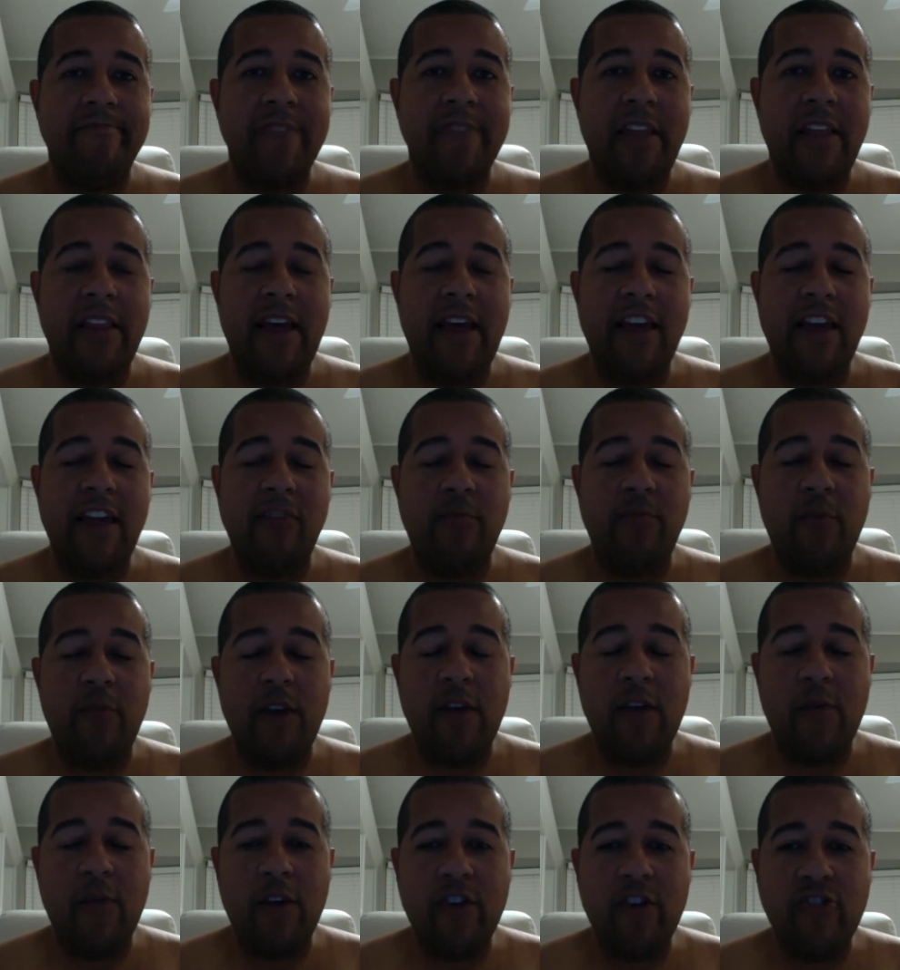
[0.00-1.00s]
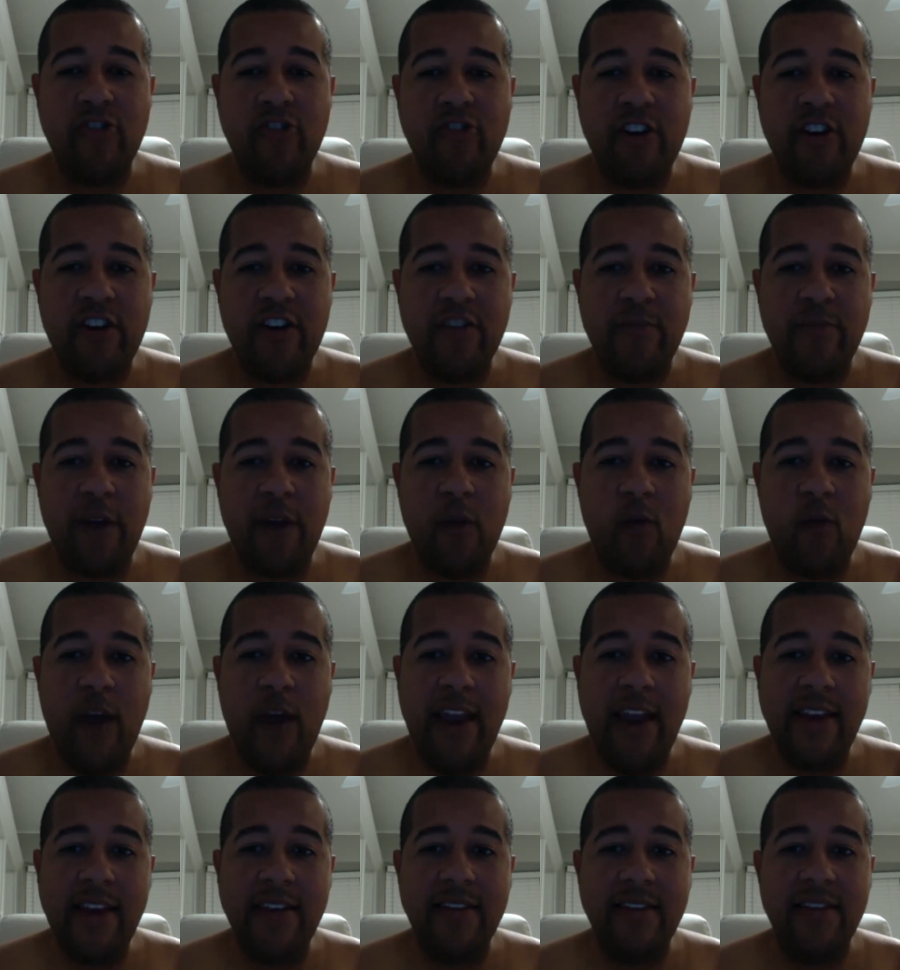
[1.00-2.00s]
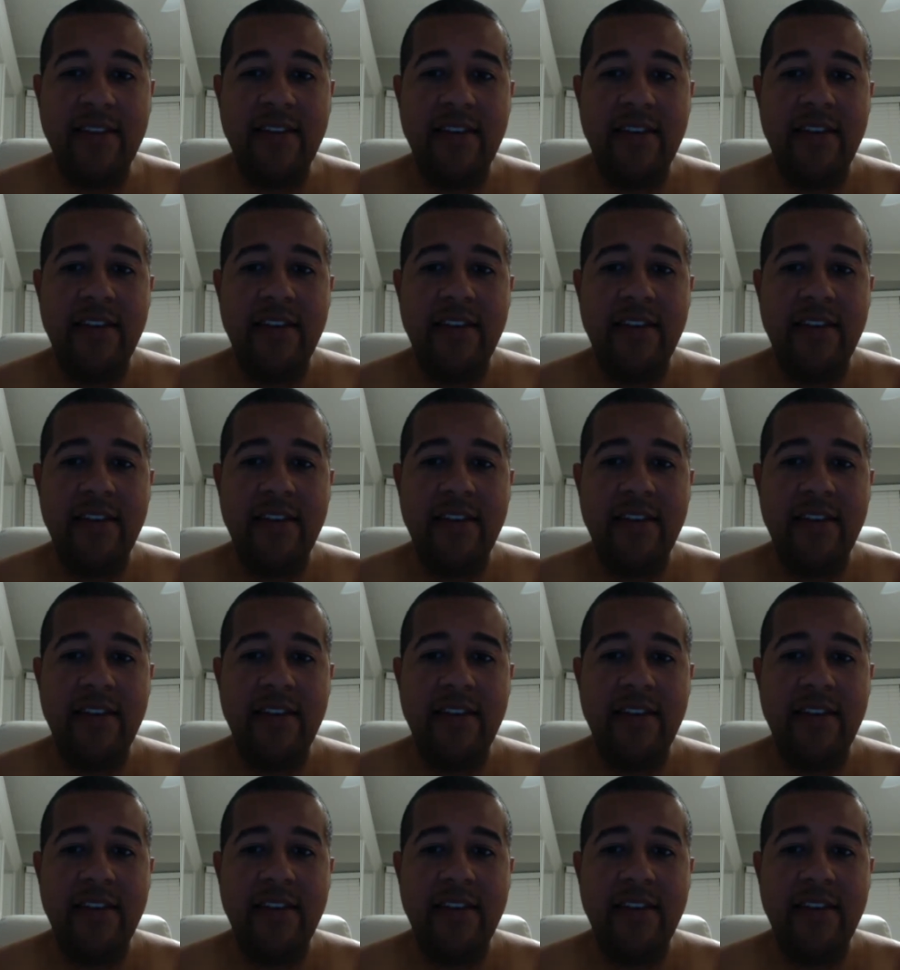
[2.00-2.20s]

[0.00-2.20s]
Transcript: last point I want to share is my weight.